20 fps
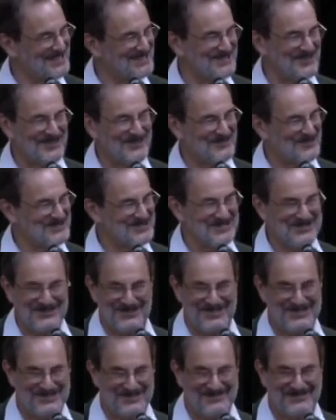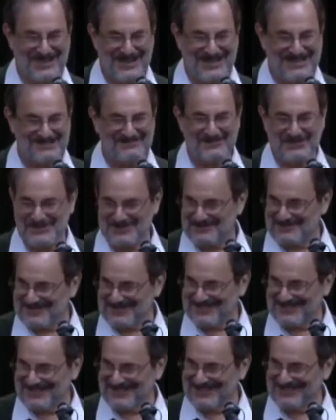she has a whole series of fox
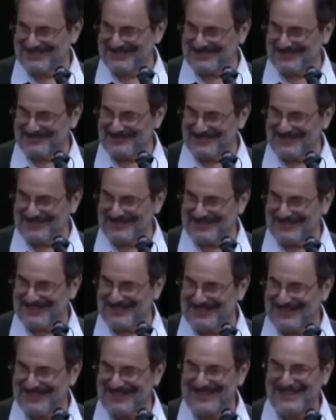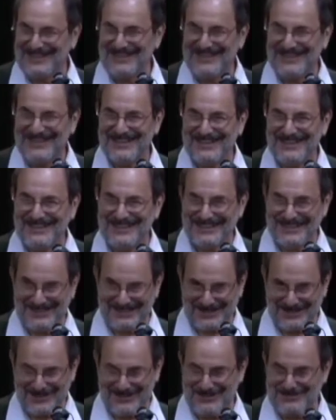poems you can read in
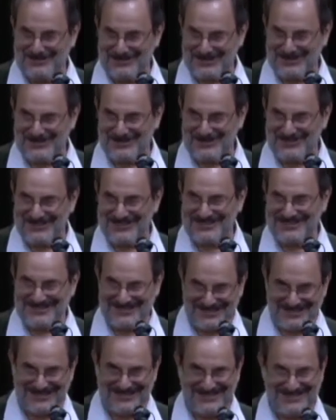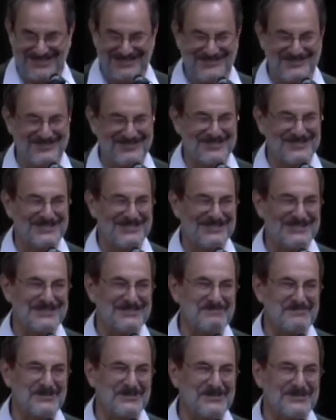the terrible stories and in her
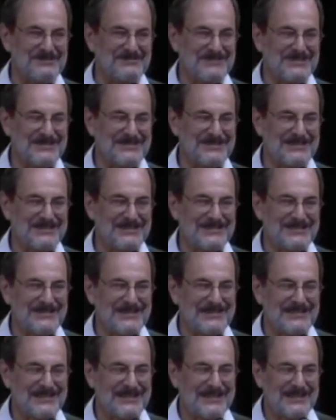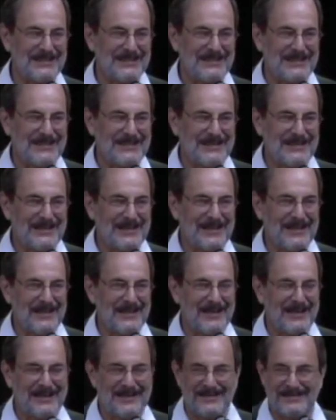collected poems.
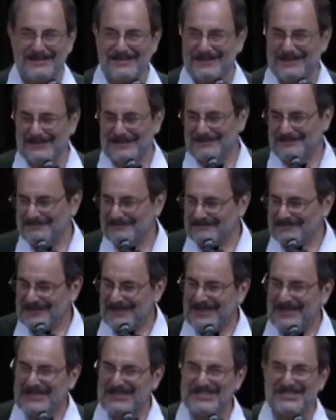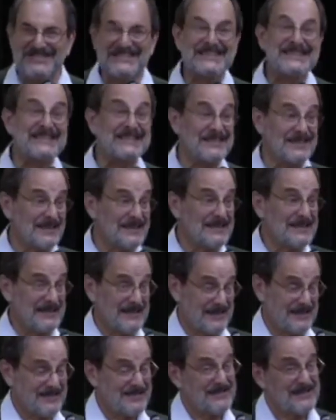And um, she didn't
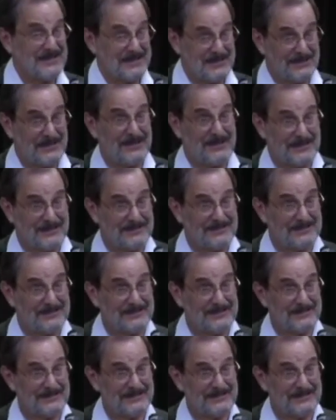like this at all.